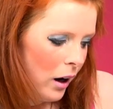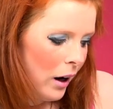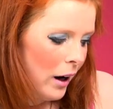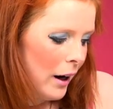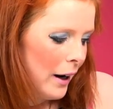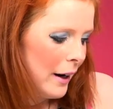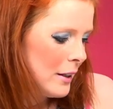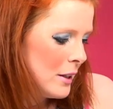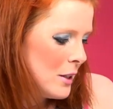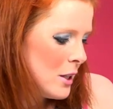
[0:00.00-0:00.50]

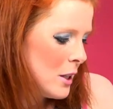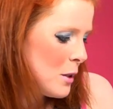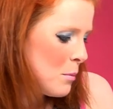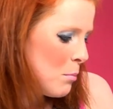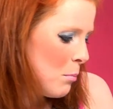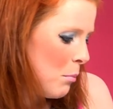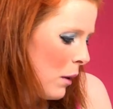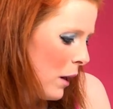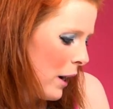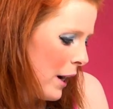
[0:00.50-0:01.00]
So
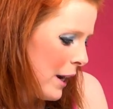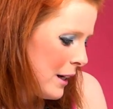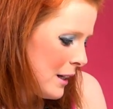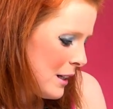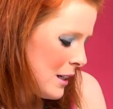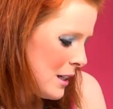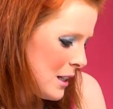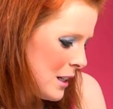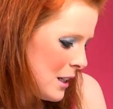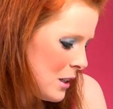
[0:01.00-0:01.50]
just
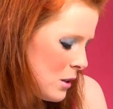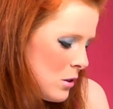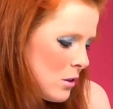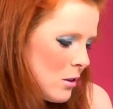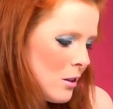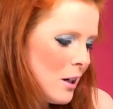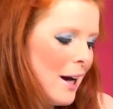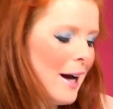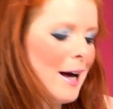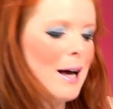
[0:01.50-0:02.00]
blend it into
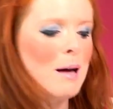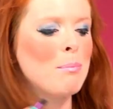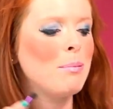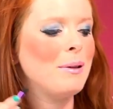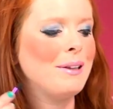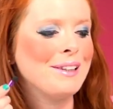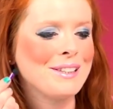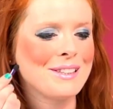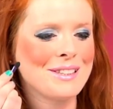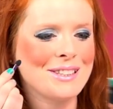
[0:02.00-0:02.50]
your
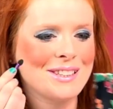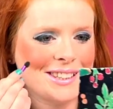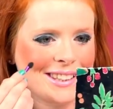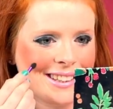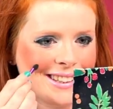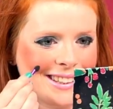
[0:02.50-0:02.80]
apples